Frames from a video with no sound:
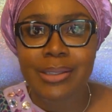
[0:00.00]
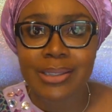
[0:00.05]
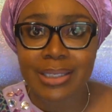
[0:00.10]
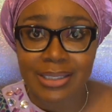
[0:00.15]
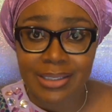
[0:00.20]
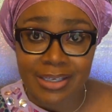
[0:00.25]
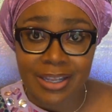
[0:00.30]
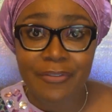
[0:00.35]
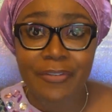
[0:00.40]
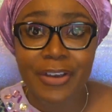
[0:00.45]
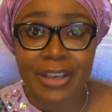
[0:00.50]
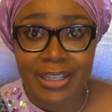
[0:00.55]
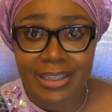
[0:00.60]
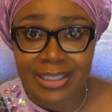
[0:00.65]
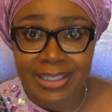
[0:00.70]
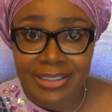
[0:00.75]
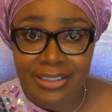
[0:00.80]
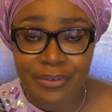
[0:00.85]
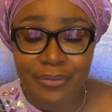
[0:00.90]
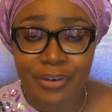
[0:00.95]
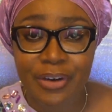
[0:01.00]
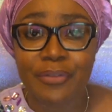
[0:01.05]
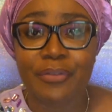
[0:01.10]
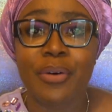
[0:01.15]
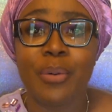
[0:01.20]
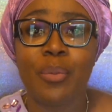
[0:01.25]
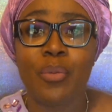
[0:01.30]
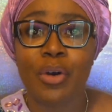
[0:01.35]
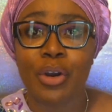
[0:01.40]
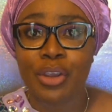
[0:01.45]
significantly different
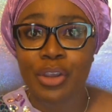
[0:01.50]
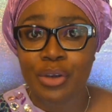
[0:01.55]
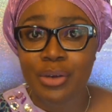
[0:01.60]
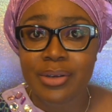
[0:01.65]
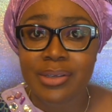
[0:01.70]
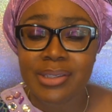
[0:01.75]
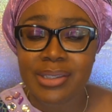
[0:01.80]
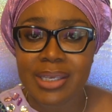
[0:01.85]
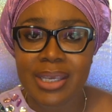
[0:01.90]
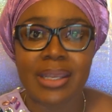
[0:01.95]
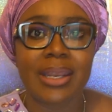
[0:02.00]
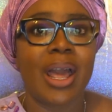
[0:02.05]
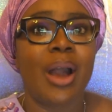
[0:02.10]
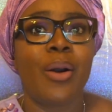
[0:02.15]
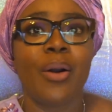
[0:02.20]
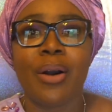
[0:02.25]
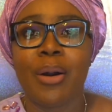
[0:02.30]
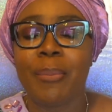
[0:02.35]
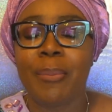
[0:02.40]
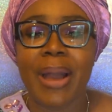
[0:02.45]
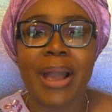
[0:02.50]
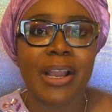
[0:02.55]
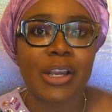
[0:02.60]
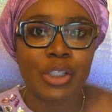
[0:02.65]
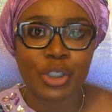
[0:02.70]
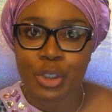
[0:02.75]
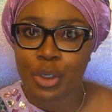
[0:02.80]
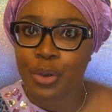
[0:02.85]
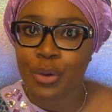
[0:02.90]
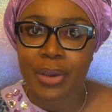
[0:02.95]
from what you're seeing, I'll come back
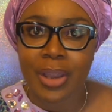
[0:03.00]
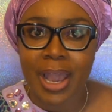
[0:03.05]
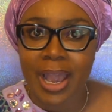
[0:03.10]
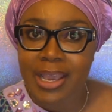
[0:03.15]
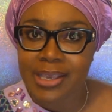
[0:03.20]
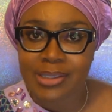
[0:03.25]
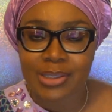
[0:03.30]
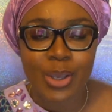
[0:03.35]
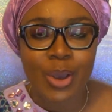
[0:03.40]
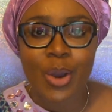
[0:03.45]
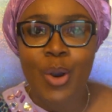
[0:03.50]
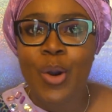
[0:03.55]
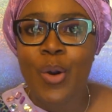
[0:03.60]
and show you guys